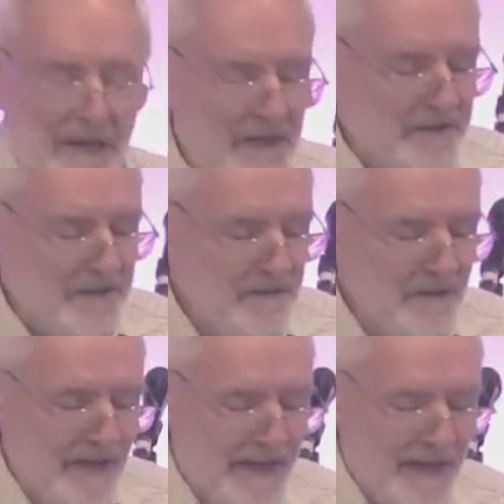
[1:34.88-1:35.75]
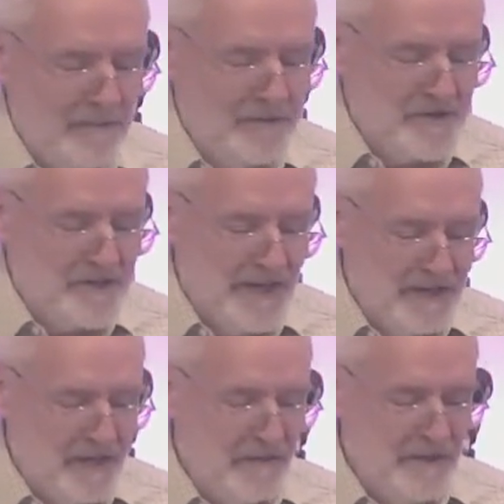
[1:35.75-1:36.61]
no claim to C.S.
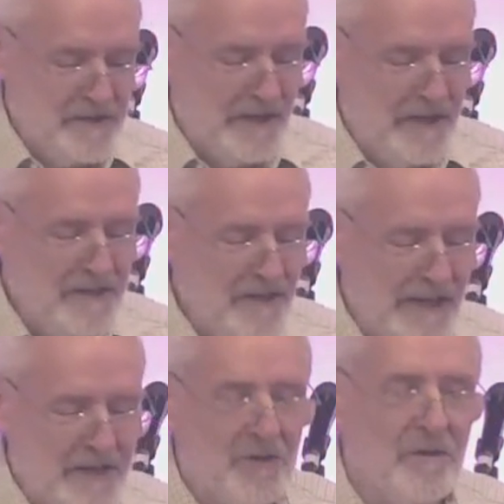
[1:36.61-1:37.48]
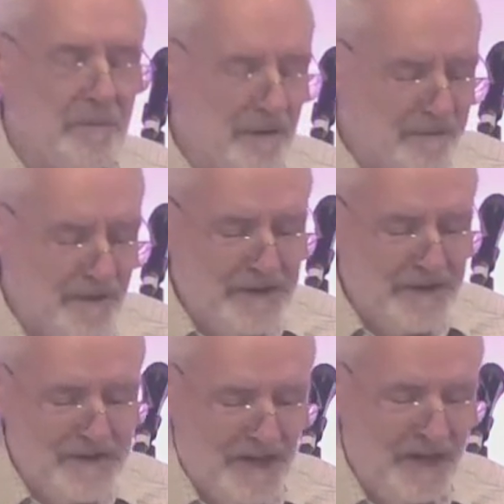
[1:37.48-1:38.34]
Lewis' intellectual
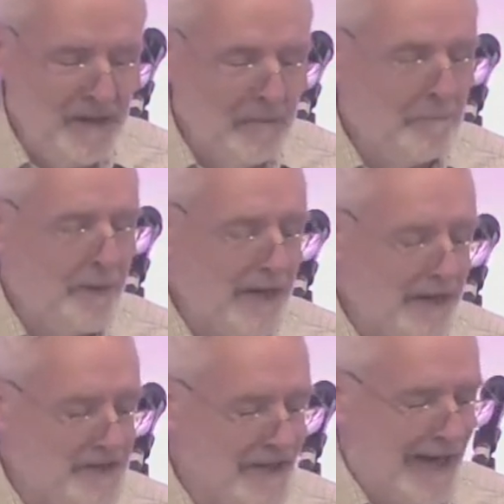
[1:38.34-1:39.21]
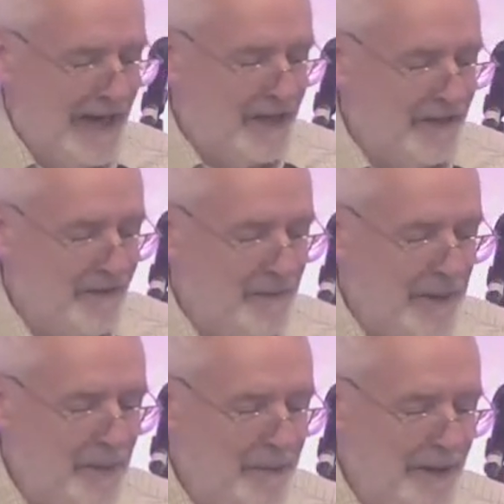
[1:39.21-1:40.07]
profundity, but I can remember
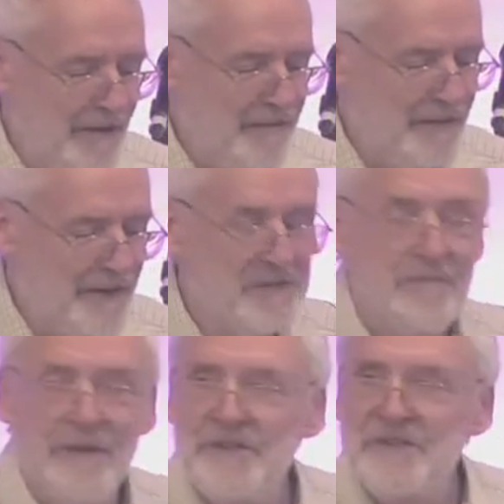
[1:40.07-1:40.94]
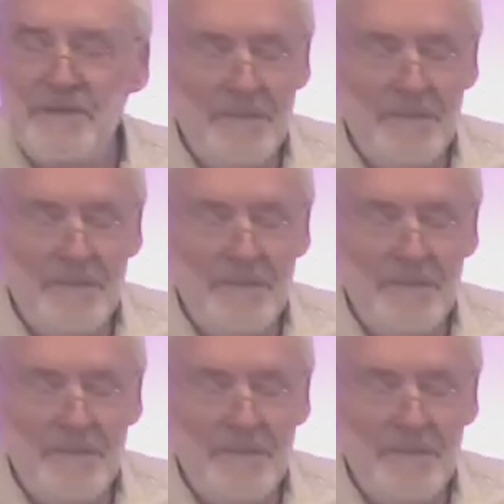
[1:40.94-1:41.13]
being faced with a similar